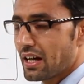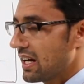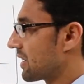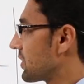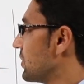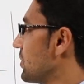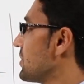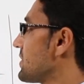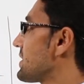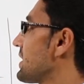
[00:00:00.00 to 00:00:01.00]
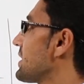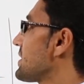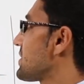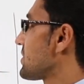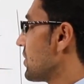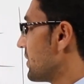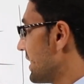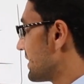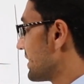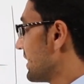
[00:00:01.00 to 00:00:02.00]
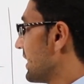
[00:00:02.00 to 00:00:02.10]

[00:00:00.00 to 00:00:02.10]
A closed solid